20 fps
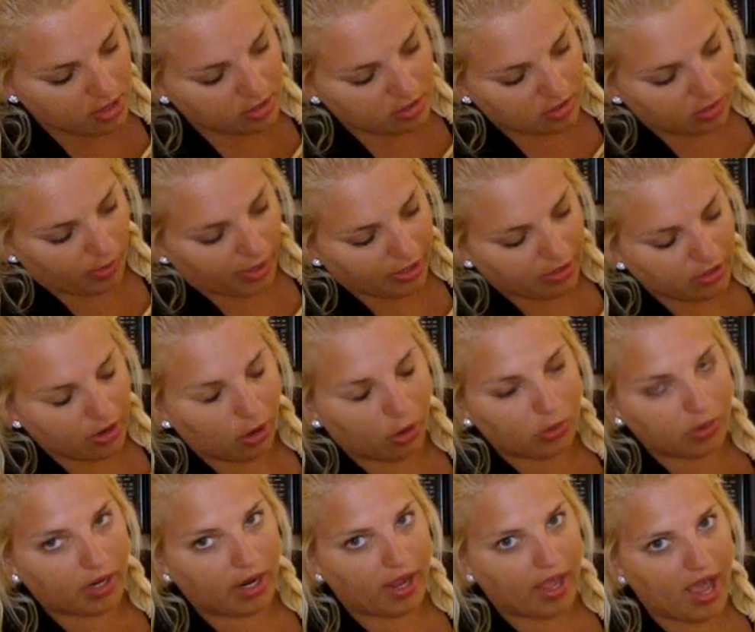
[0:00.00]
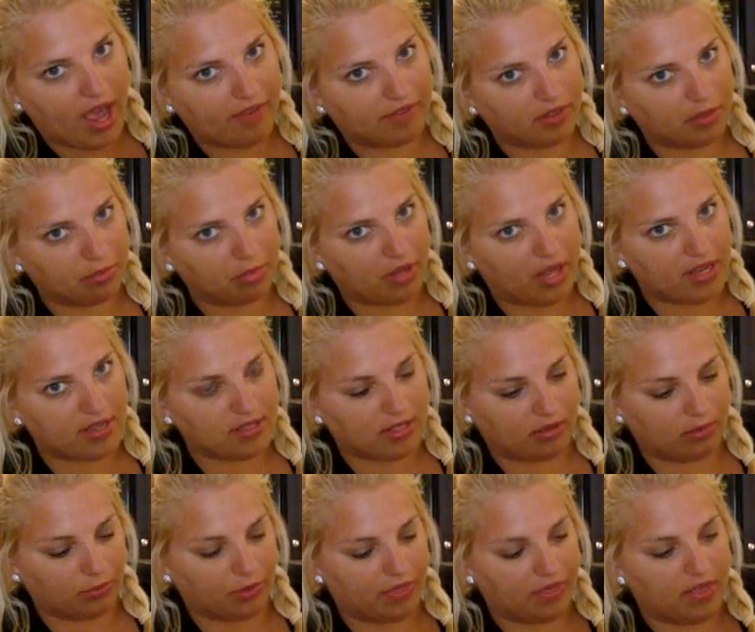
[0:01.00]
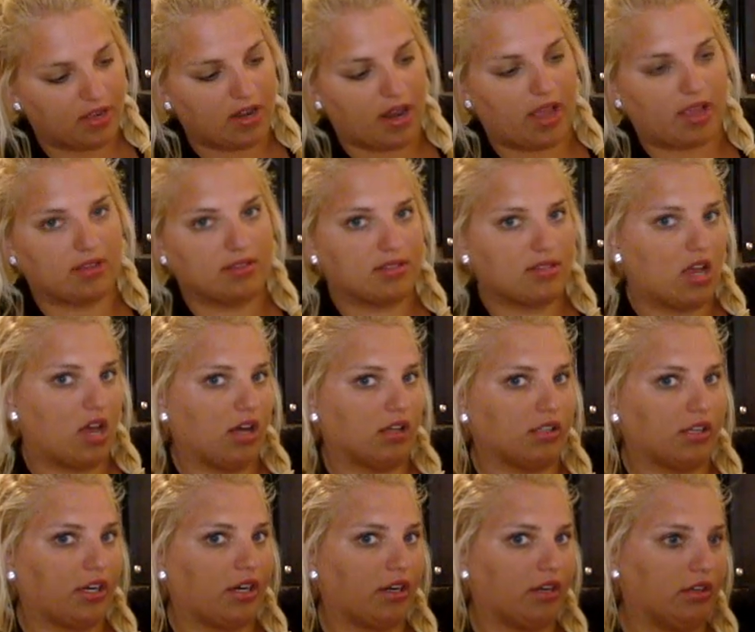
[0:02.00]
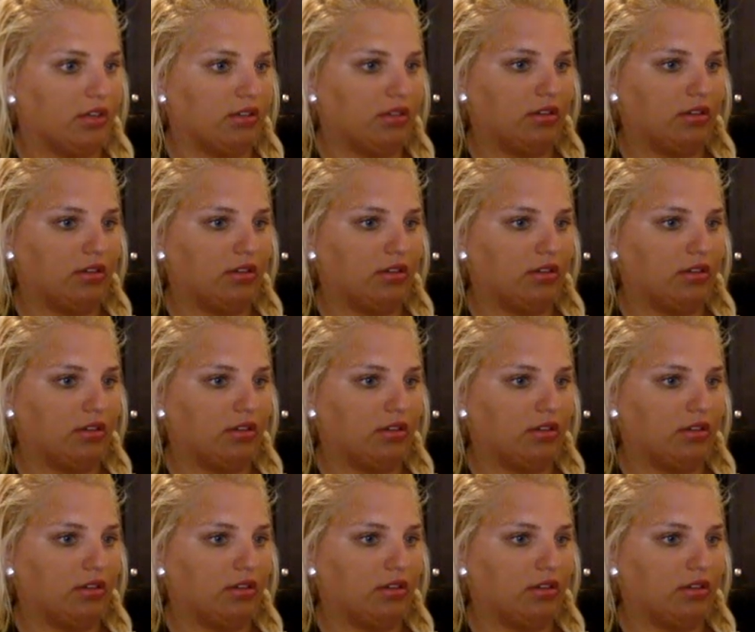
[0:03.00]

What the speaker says: so I know where I have to blend in with the next color.